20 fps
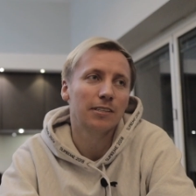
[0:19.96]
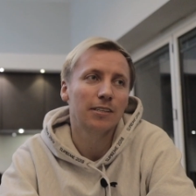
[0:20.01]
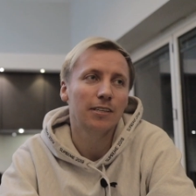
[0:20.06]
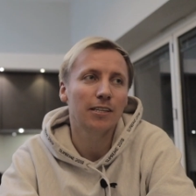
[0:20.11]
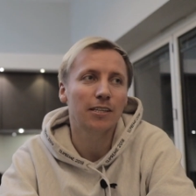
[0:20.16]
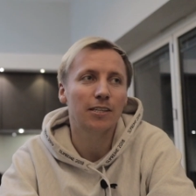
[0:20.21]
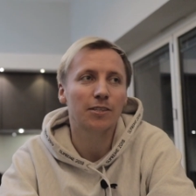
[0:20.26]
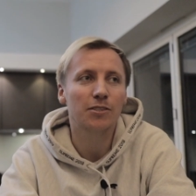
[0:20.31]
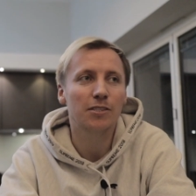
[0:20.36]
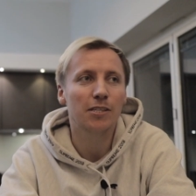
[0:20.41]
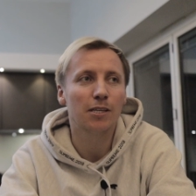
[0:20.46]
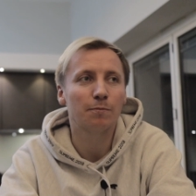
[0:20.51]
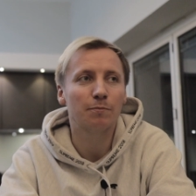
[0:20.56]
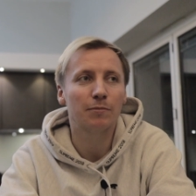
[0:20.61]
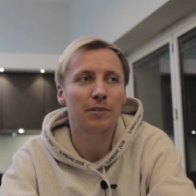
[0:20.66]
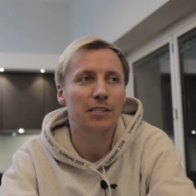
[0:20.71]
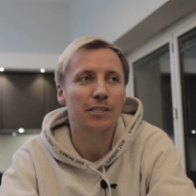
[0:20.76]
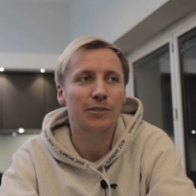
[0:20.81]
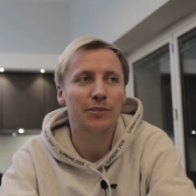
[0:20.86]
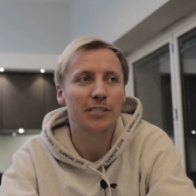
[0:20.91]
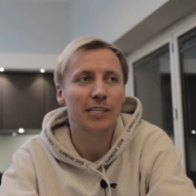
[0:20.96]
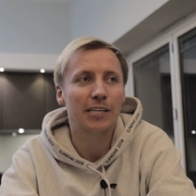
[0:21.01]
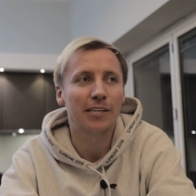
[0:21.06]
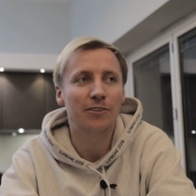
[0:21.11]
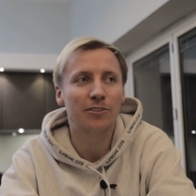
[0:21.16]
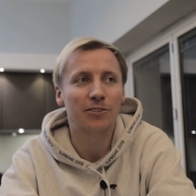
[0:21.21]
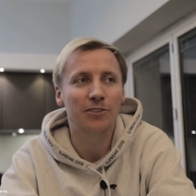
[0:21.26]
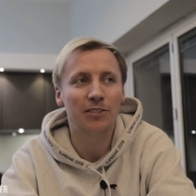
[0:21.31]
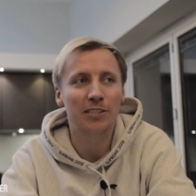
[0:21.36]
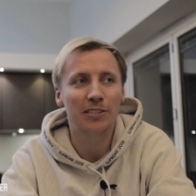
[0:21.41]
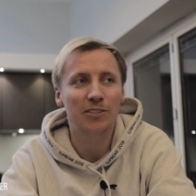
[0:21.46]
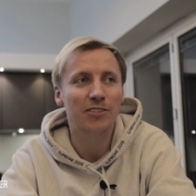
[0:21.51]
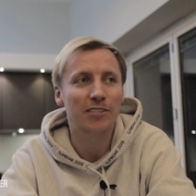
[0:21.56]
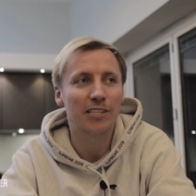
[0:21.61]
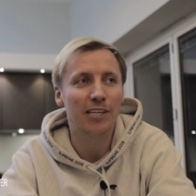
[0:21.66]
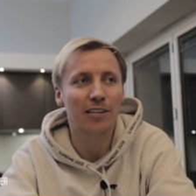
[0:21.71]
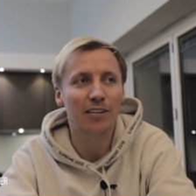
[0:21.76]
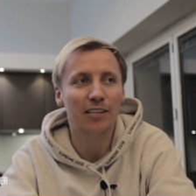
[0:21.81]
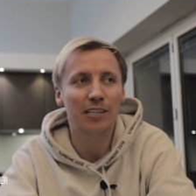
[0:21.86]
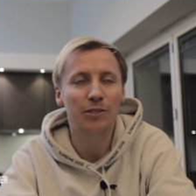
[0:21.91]
It goes up, it goes down. You need to
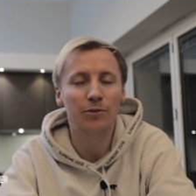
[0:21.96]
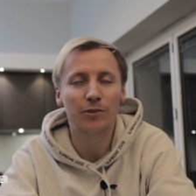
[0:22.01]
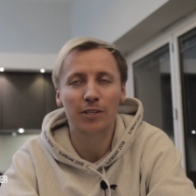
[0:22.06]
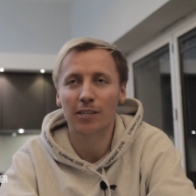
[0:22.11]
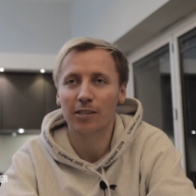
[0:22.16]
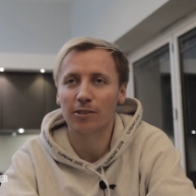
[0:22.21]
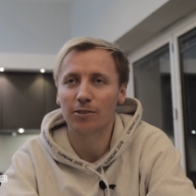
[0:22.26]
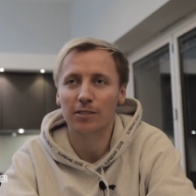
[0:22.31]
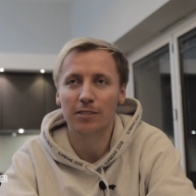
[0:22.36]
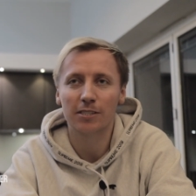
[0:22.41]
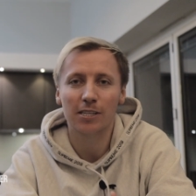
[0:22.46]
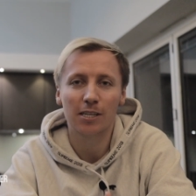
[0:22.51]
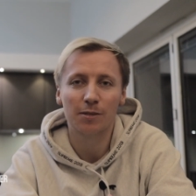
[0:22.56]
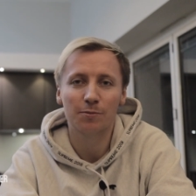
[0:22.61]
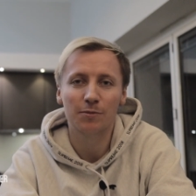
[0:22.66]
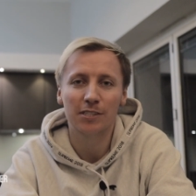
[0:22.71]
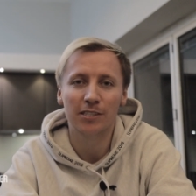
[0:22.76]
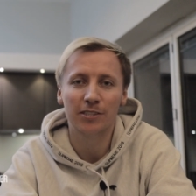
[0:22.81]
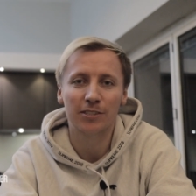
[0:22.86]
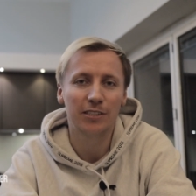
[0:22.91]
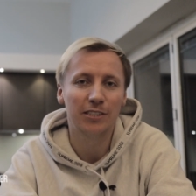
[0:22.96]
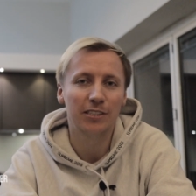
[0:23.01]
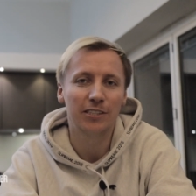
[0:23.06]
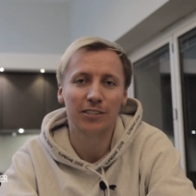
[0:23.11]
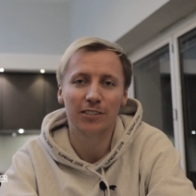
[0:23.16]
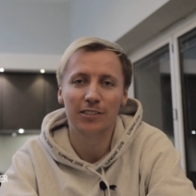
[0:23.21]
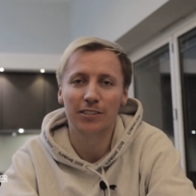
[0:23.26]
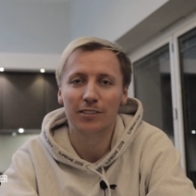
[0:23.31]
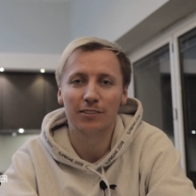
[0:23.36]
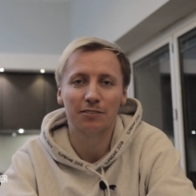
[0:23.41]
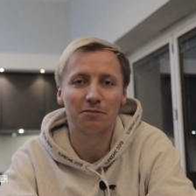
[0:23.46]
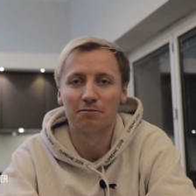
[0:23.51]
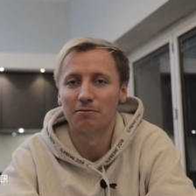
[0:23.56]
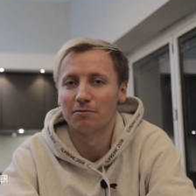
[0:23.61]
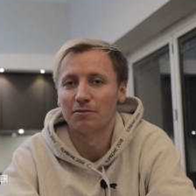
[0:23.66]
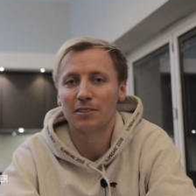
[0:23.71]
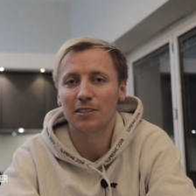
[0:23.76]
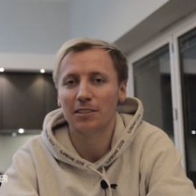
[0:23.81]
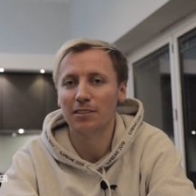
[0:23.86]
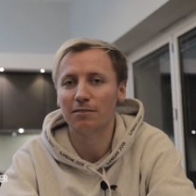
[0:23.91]
stay liquid at all times in order
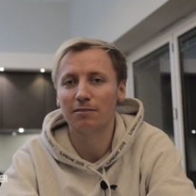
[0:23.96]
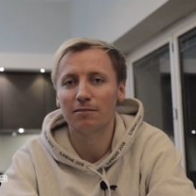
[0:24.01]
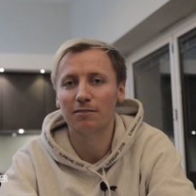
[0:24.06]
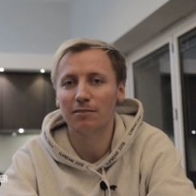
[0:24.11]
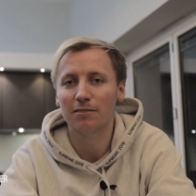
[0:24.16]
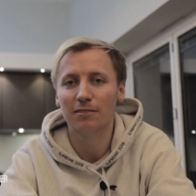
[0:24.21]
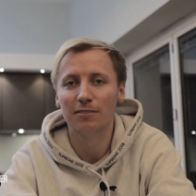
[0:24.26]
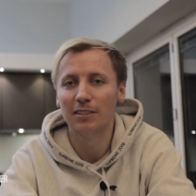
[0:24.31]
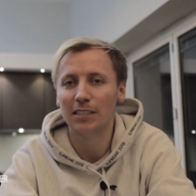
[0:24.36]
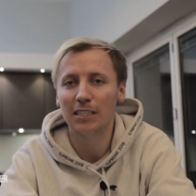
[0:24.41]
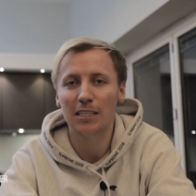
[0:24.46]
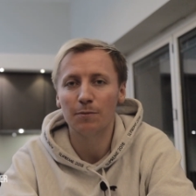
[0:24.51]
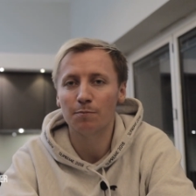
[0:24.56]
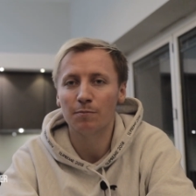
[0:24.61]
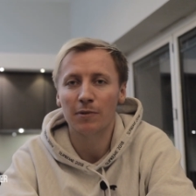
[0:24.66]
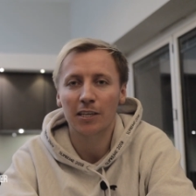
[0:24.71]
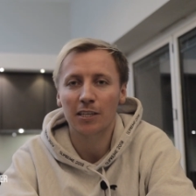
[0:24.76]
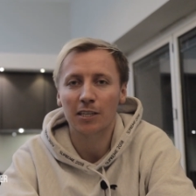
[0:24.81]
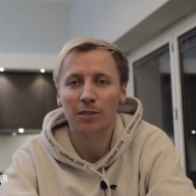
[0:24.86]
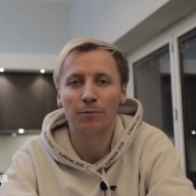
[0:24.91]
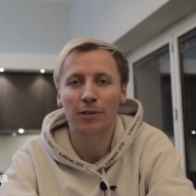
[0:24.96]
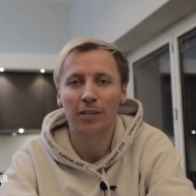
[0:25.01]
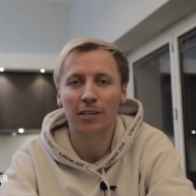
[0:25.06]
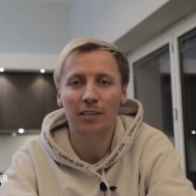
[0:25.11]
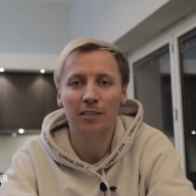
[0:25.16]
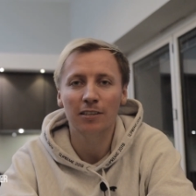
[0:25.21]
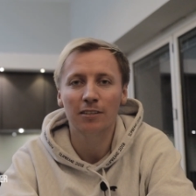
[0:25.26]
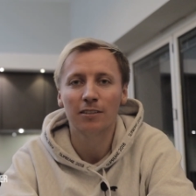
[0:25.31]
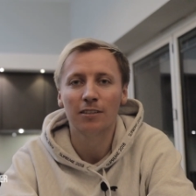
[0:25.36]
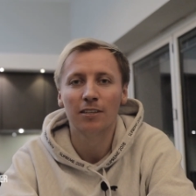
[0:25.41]
to keep making money.